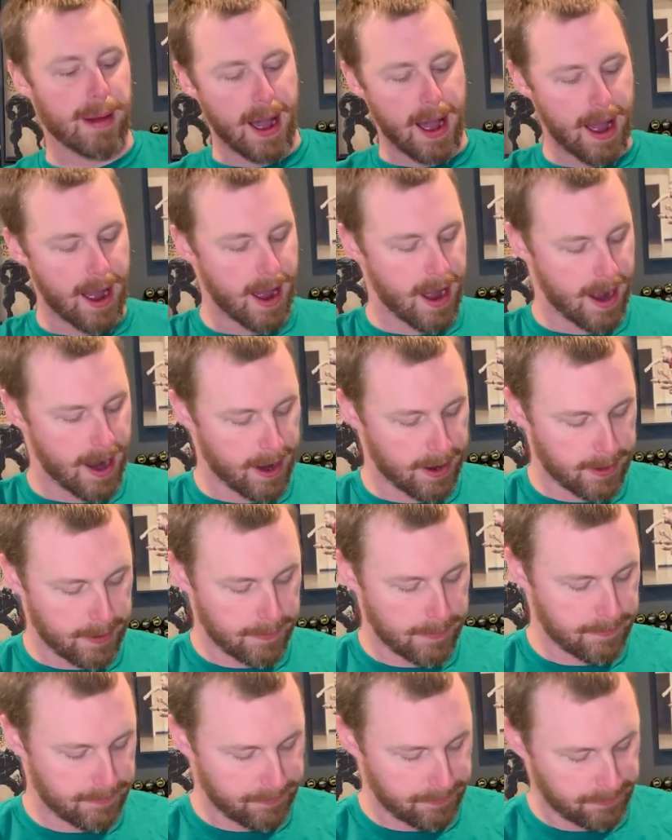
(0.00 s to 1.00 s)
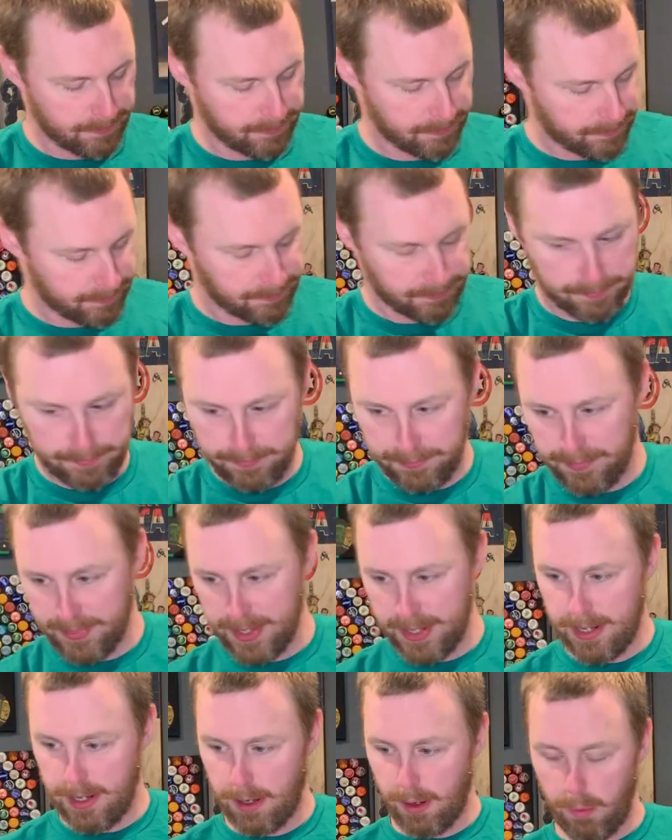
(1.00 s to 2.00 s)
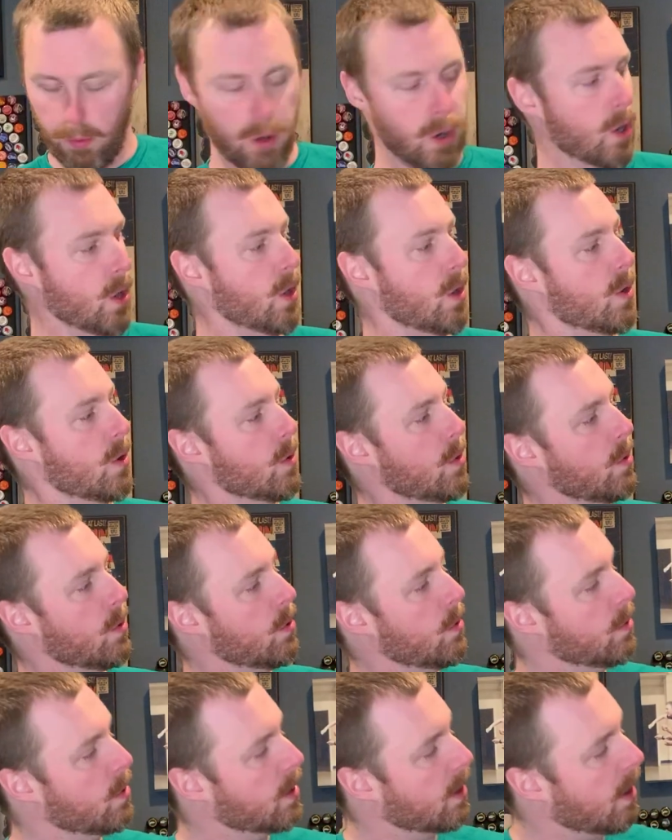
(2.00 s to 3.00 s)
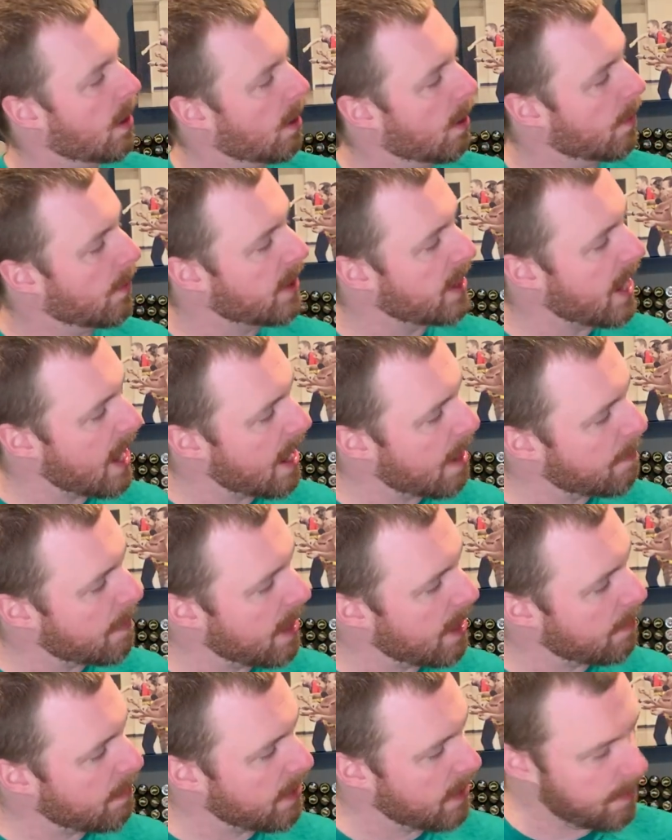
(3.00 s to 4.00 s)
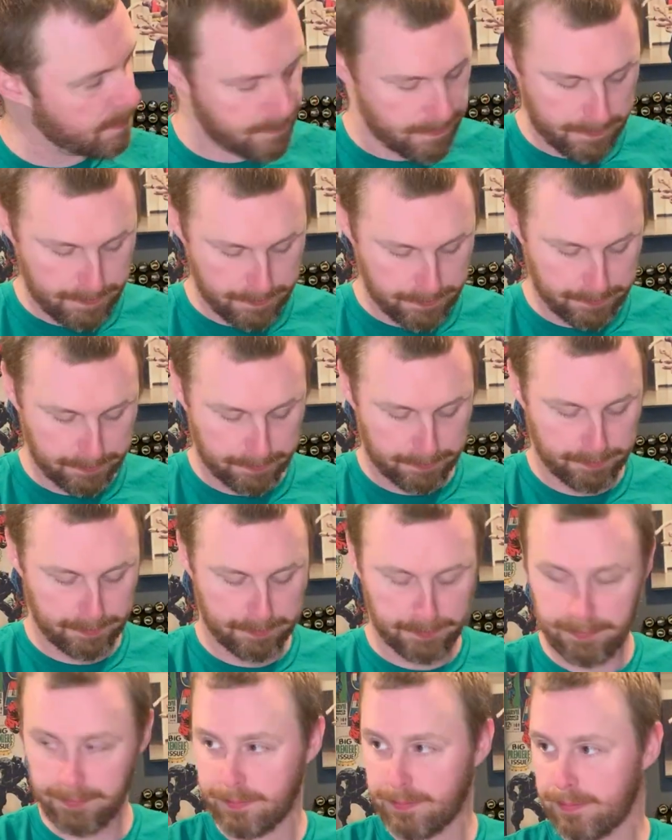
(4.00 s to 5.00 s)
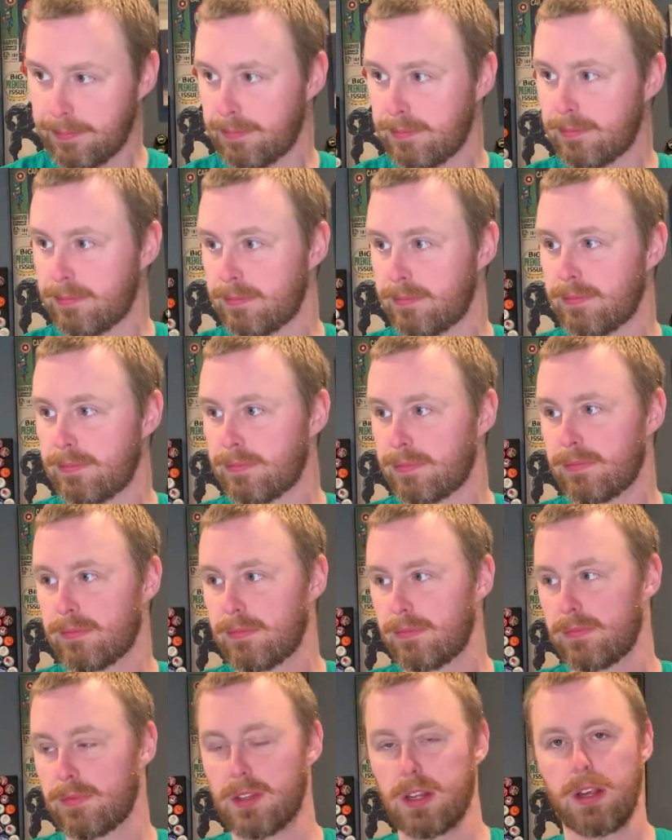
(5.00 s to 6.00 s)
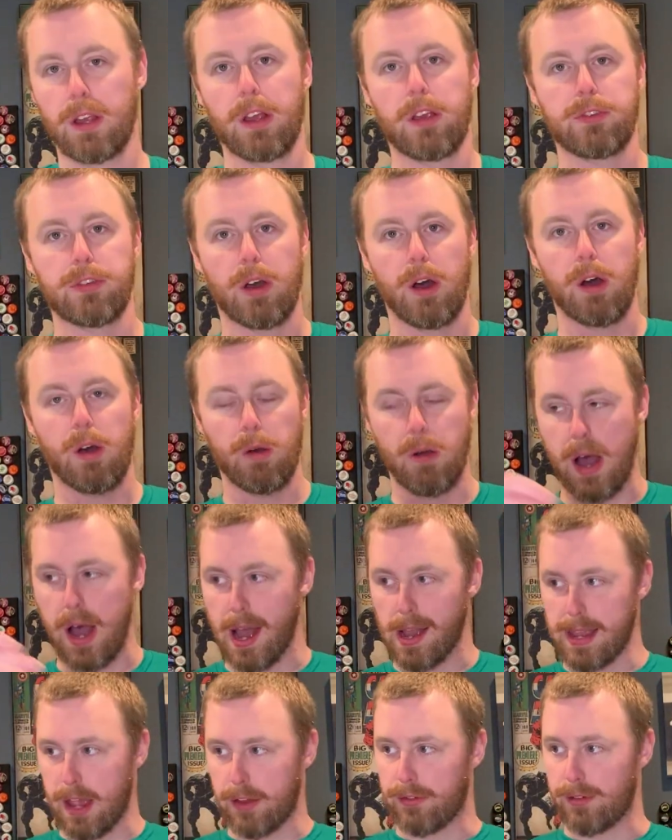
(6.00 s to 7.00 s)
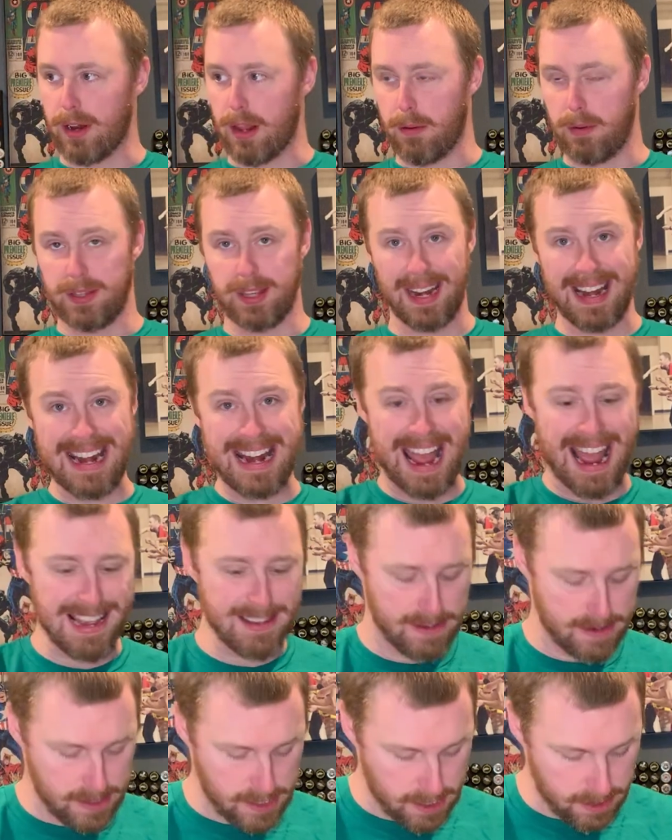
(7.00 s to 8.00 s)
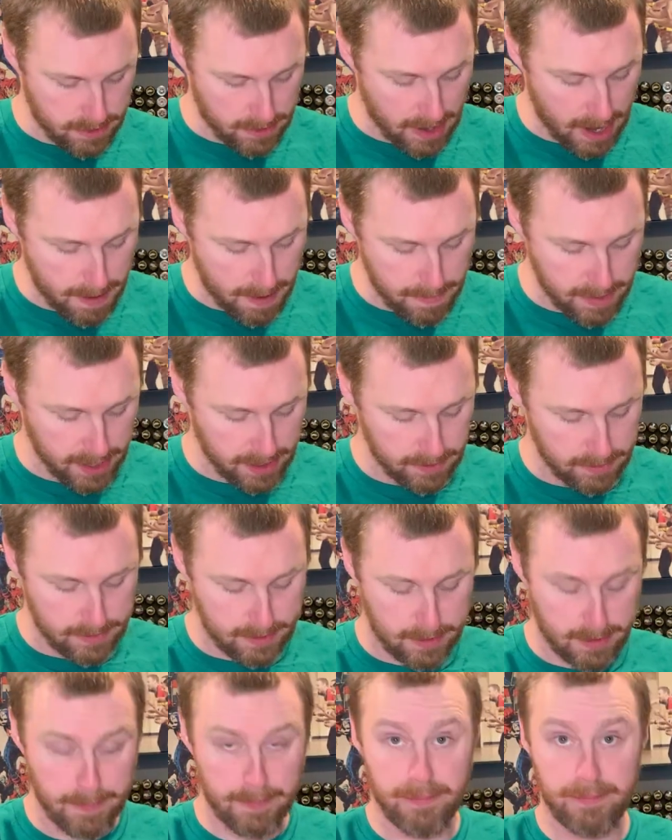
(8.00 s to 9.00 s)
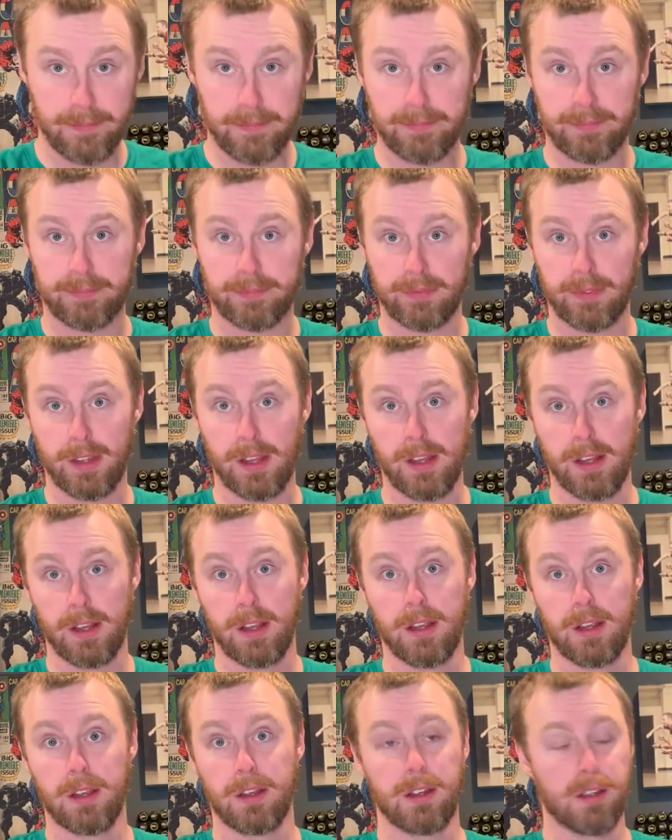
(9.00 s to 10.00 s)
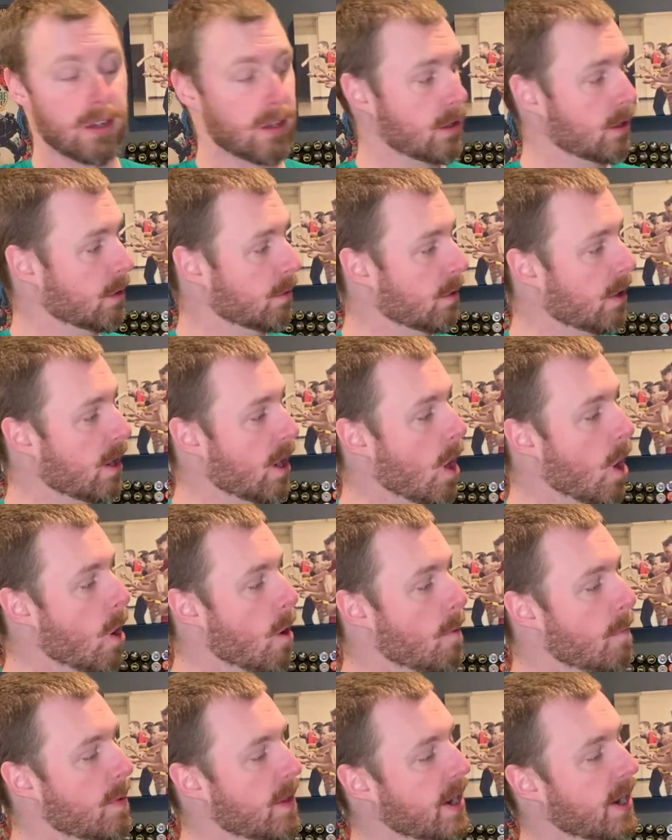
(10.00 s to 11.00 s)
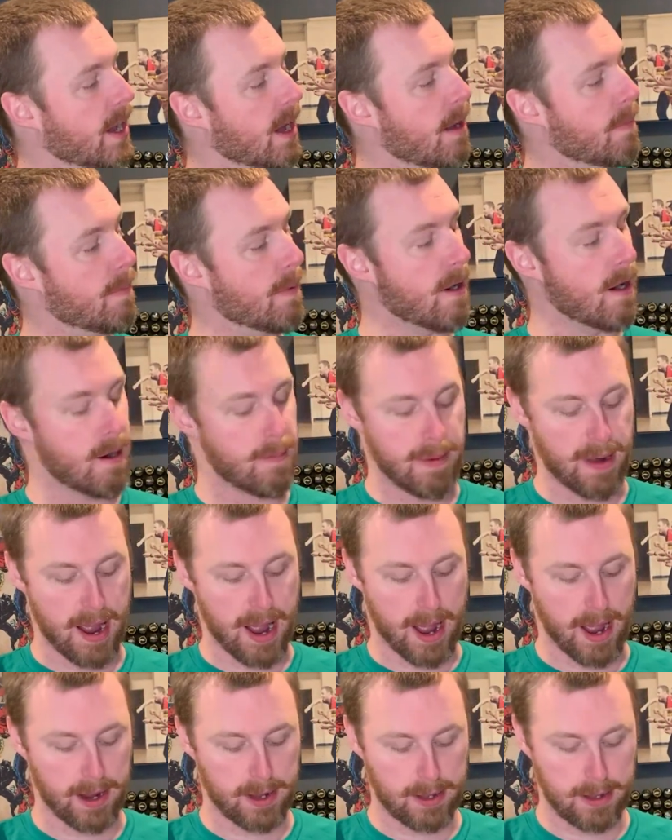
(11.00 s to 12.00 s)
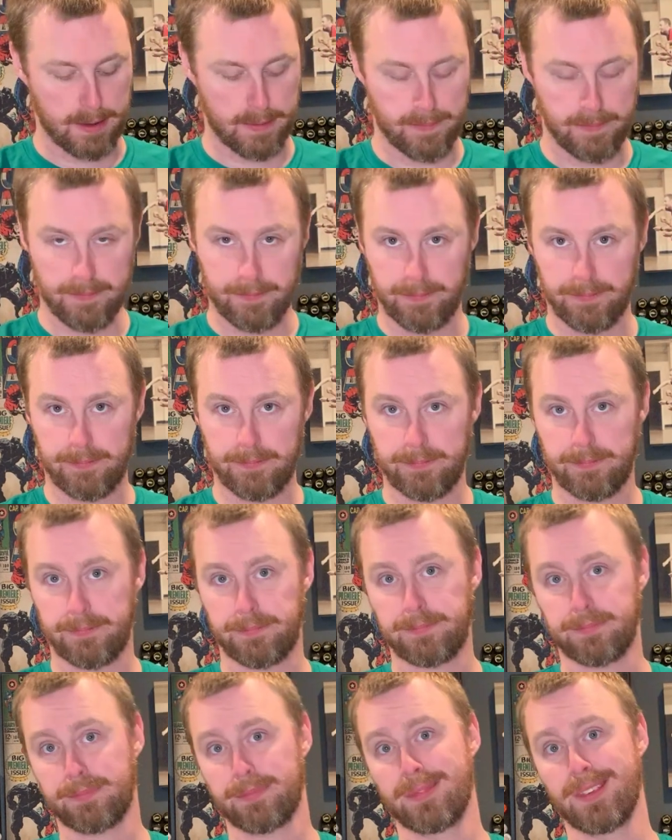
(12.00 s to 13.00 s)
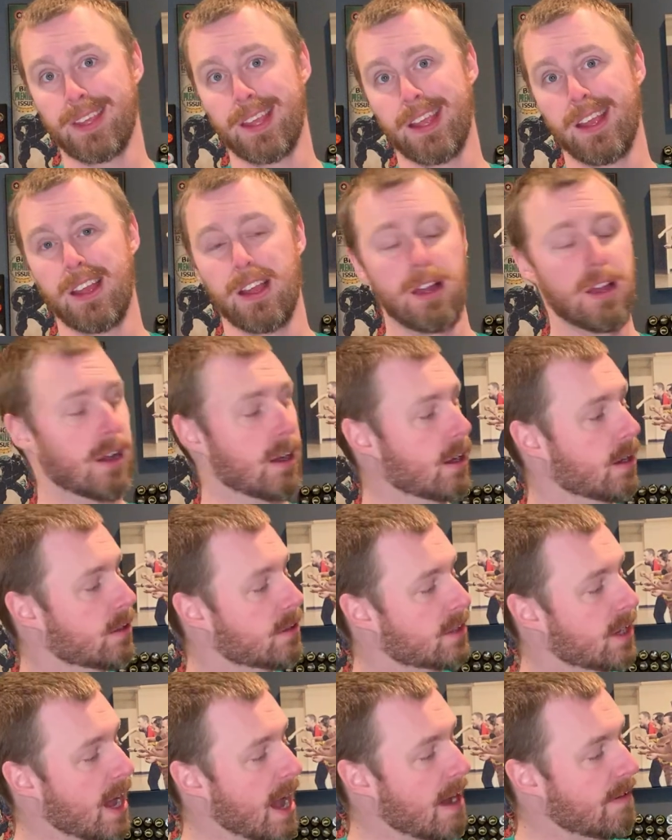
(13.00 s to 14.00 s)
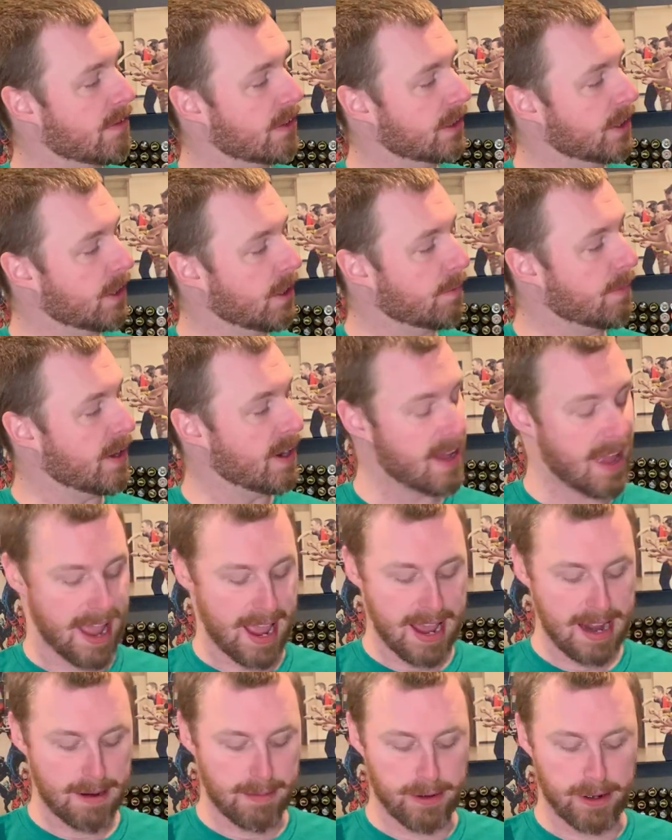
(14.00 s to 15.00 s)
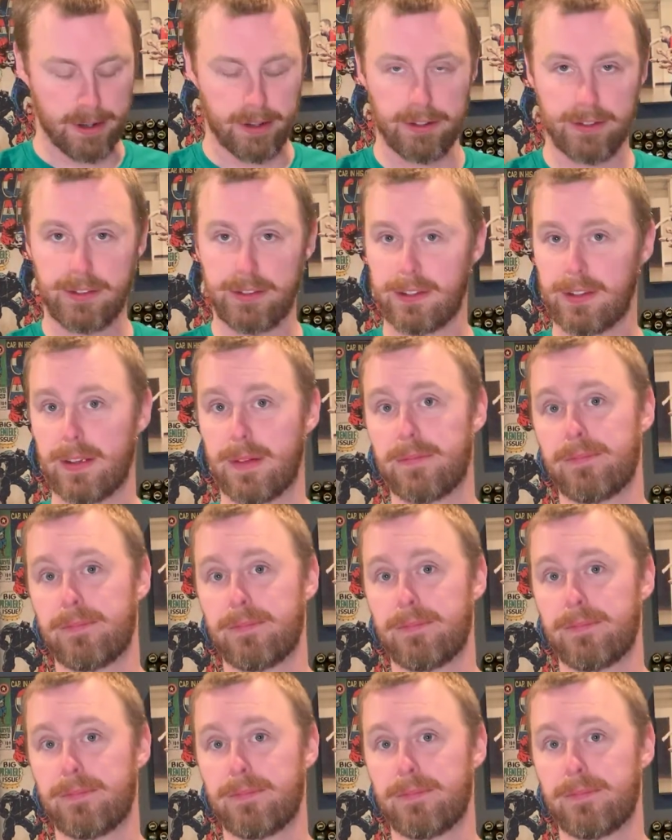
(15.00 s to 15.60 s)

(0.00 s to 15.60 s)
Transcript: box. Woohoo! Oh yeah, baby. So yesterday we did a nest, so that means we're opening up our box to have a little bit of animals